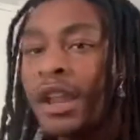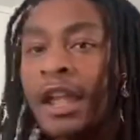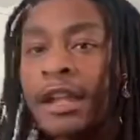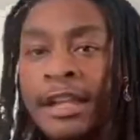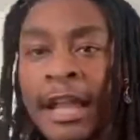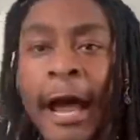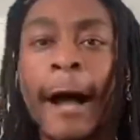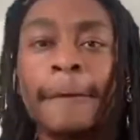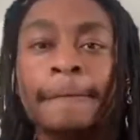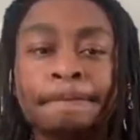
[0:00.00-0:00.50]

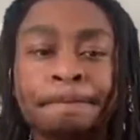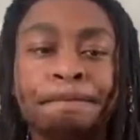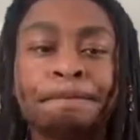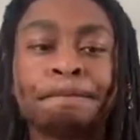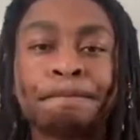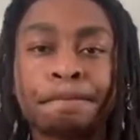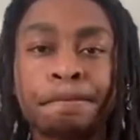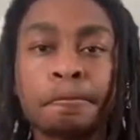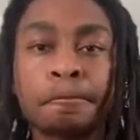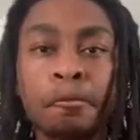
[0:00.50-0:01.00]
Yeah.
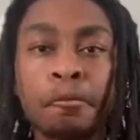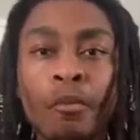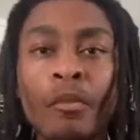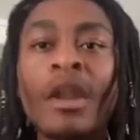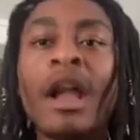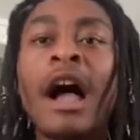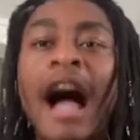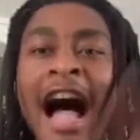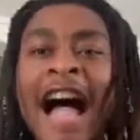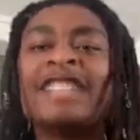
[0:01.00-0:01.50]

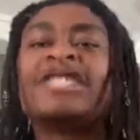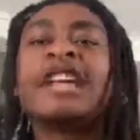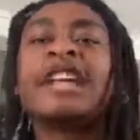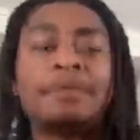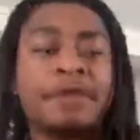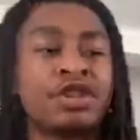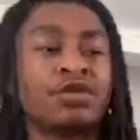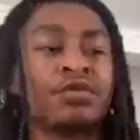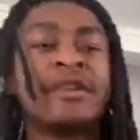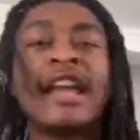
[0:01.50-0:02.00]
I shape
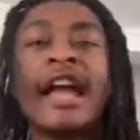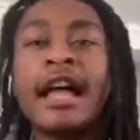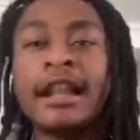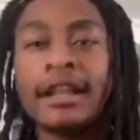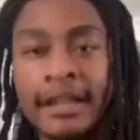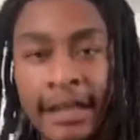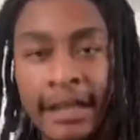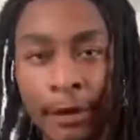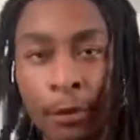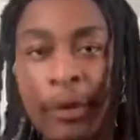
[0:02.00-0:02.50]
this
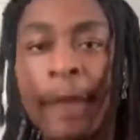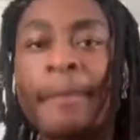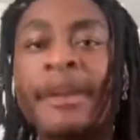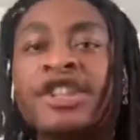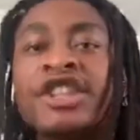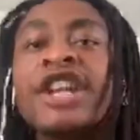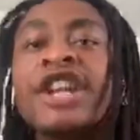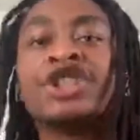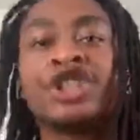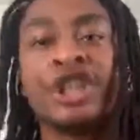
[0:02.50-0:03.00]
reality. We're
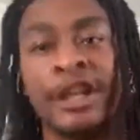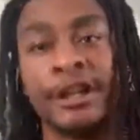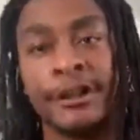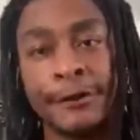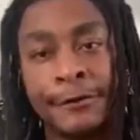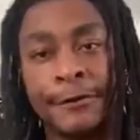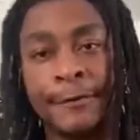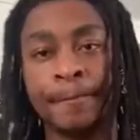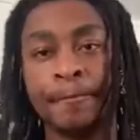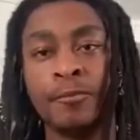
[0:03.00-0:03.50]

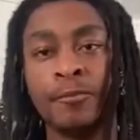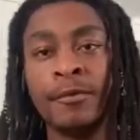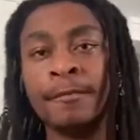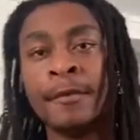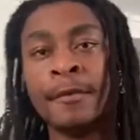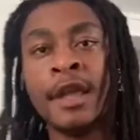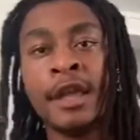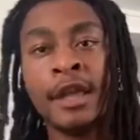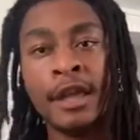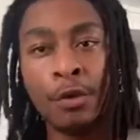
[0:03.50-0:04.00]
magicians.
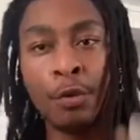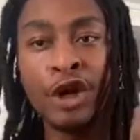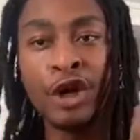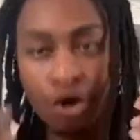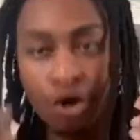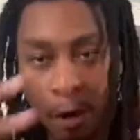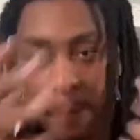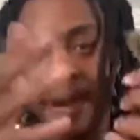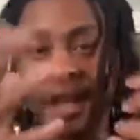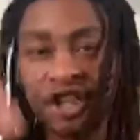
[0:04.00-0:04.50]
When
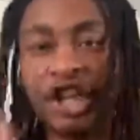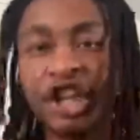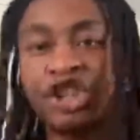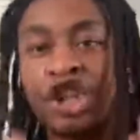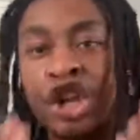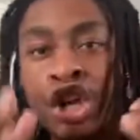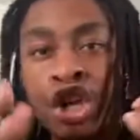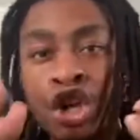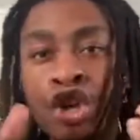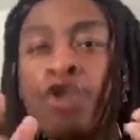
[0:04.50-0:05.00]
you're a
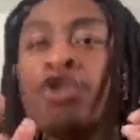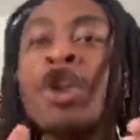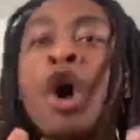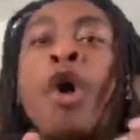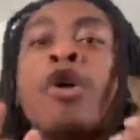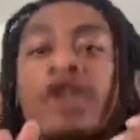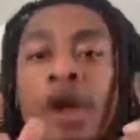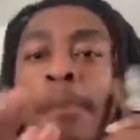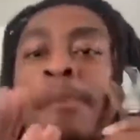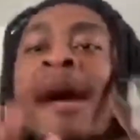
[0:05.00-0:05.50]
magician, you know
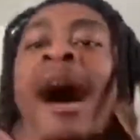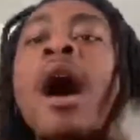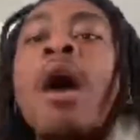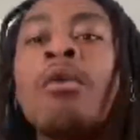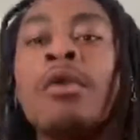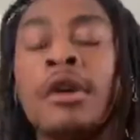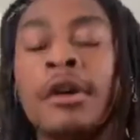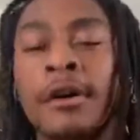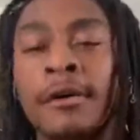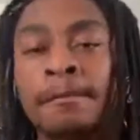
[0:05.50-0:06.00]
your
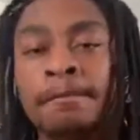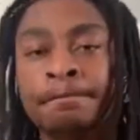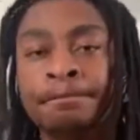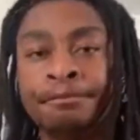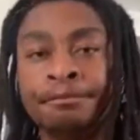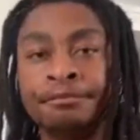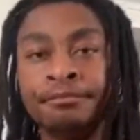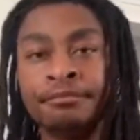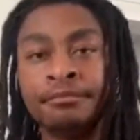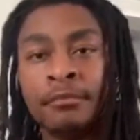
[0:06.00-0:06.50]
power
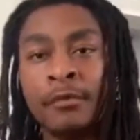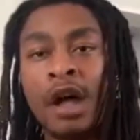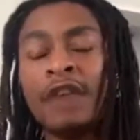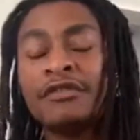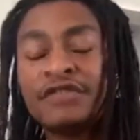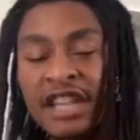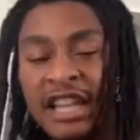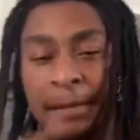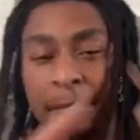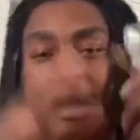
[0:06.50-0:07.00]

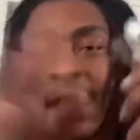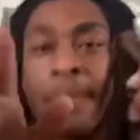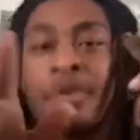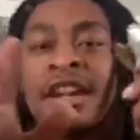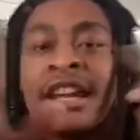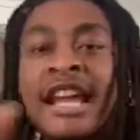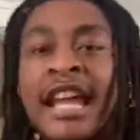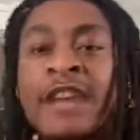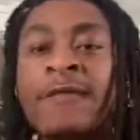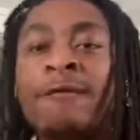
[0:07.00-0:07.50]
to be able
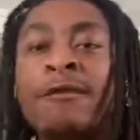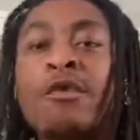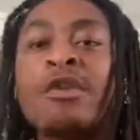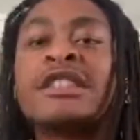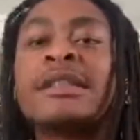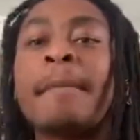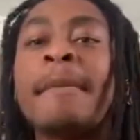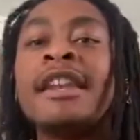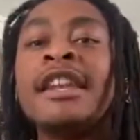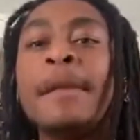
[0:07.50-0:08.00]
to influence
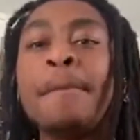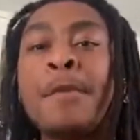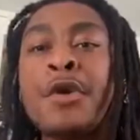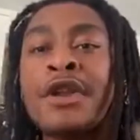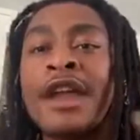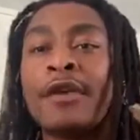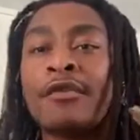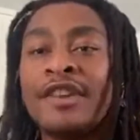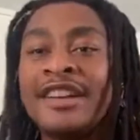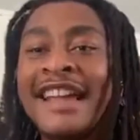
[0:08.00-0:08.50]
and
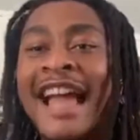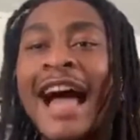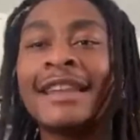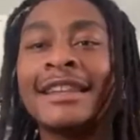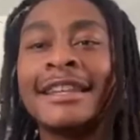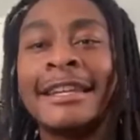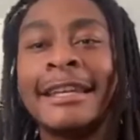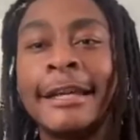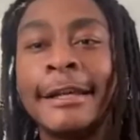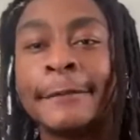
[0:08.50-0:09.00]
manipulate
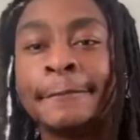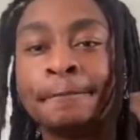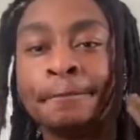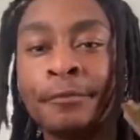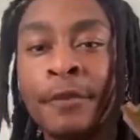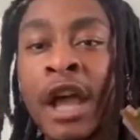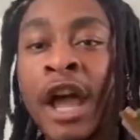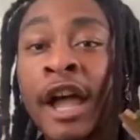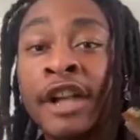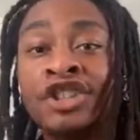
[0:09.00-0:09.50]
reality.
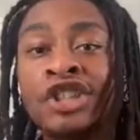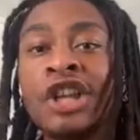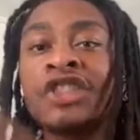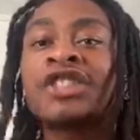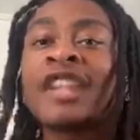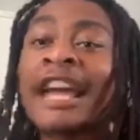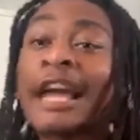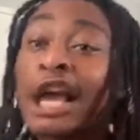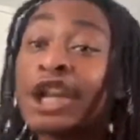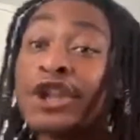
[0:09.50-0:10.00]

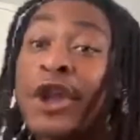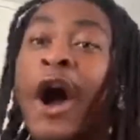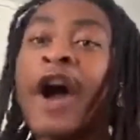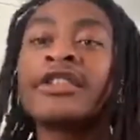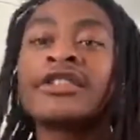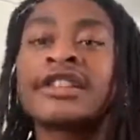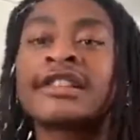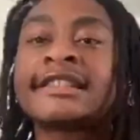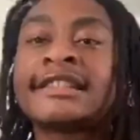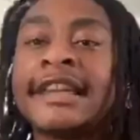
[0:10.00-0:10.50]
Just like a
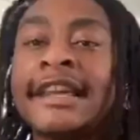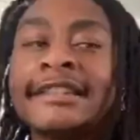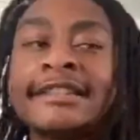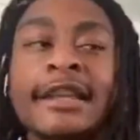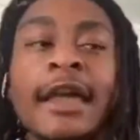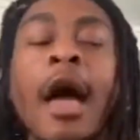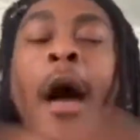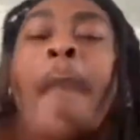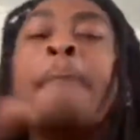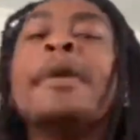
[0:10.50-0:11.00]

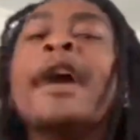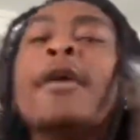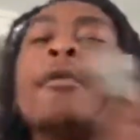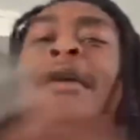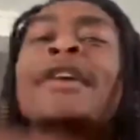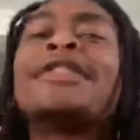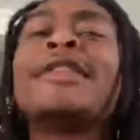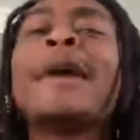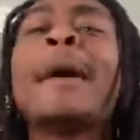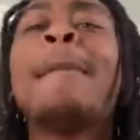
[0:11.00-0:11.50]
narcissist but
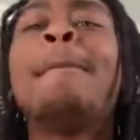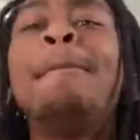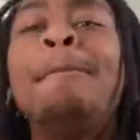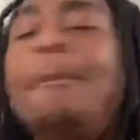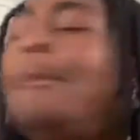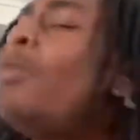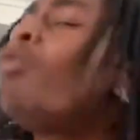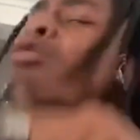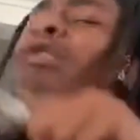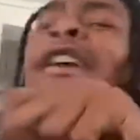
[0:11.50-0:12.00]
with a
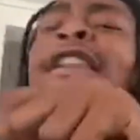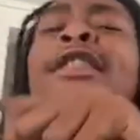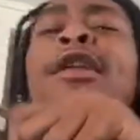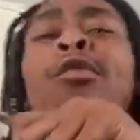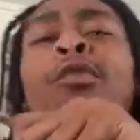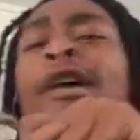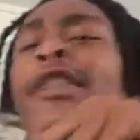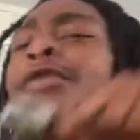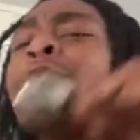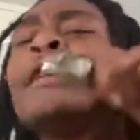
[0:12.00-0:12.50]
with
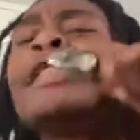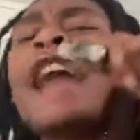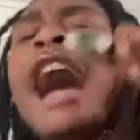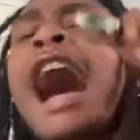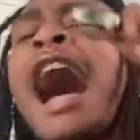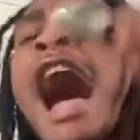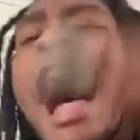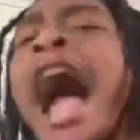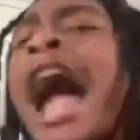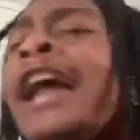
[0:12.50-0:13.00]
with with a
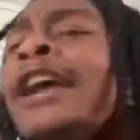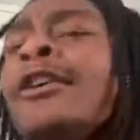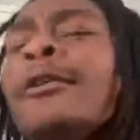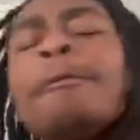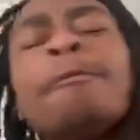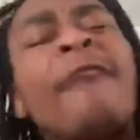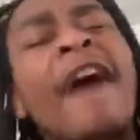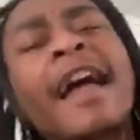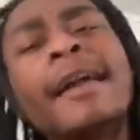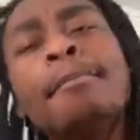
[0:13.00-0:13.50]
higher
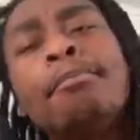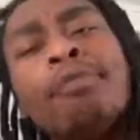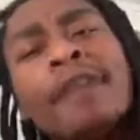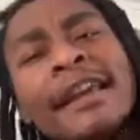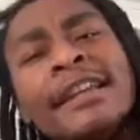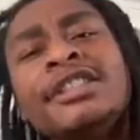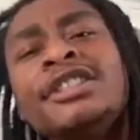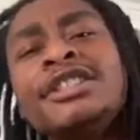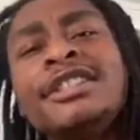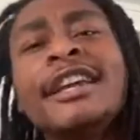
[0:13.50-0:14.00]

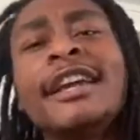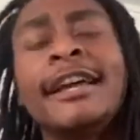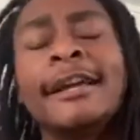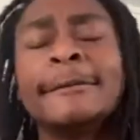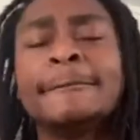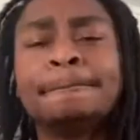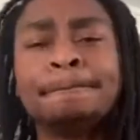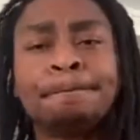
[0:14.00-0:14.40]
vibration.